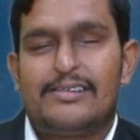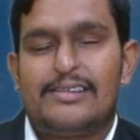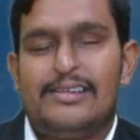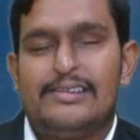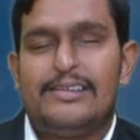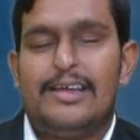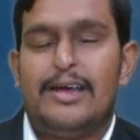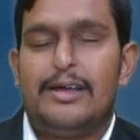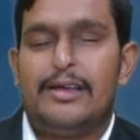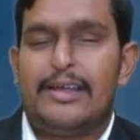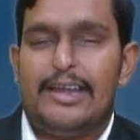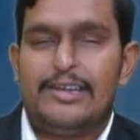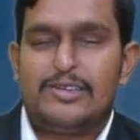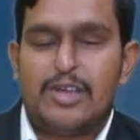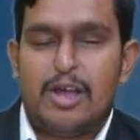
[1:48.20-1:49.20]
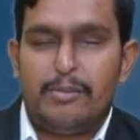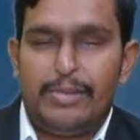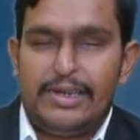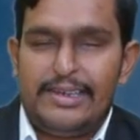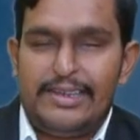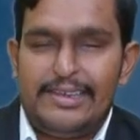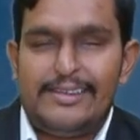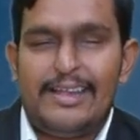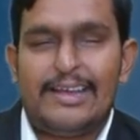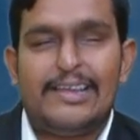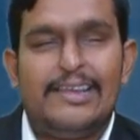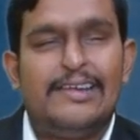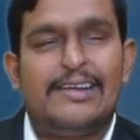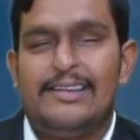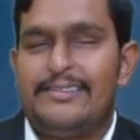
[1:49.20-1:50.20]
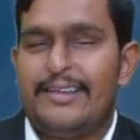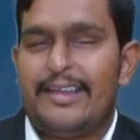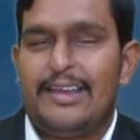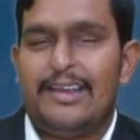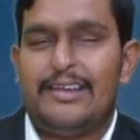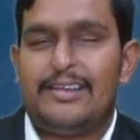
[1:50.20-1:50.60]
The rent of building is agricultural